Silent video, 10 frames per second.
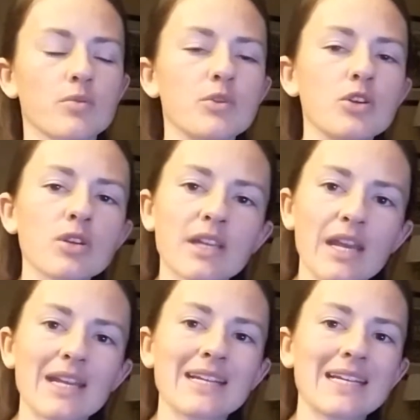
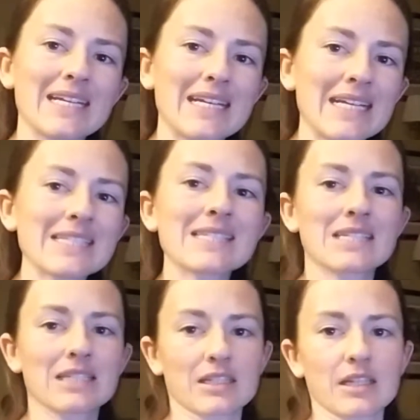communicate
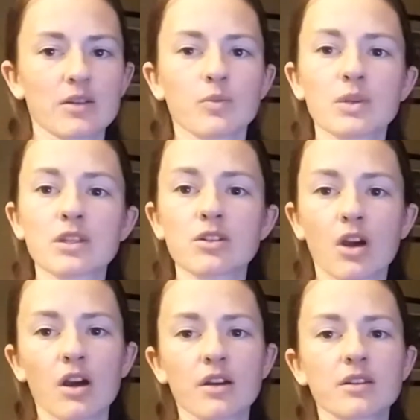instantly with the
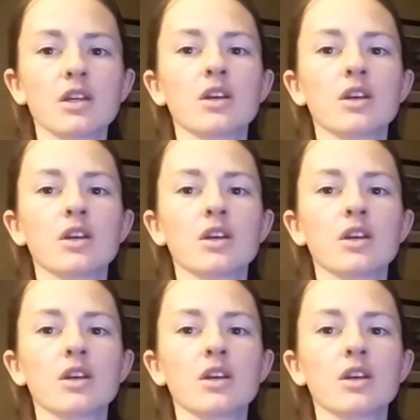dog